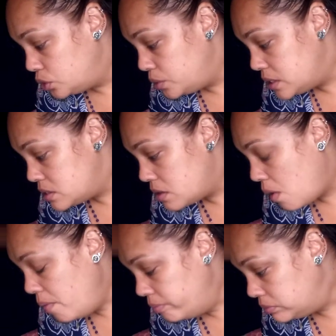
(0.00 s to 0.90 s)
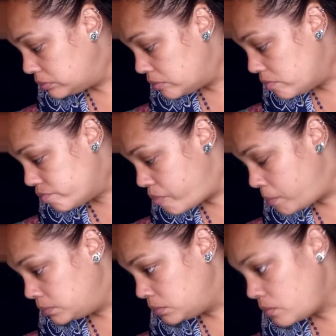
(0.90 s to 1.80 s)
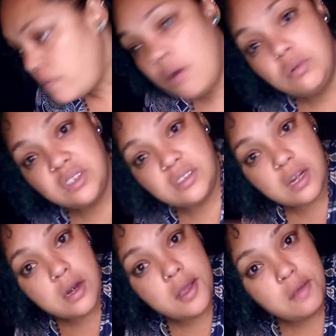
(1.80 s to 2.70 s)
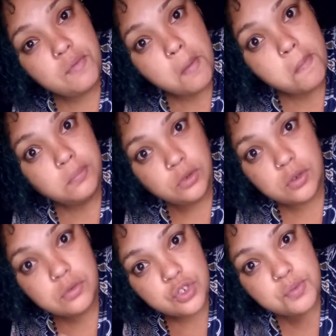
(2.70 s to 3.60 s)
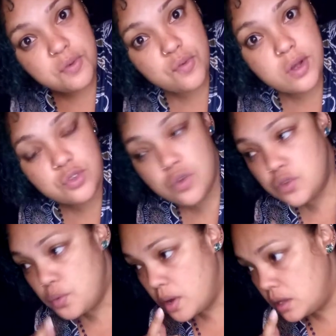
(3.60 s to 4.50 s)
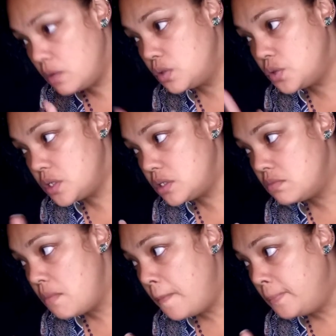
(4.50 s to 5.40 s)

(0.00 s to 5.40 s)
2 weeks ago, I was a Sunday evening, just before I started working, which was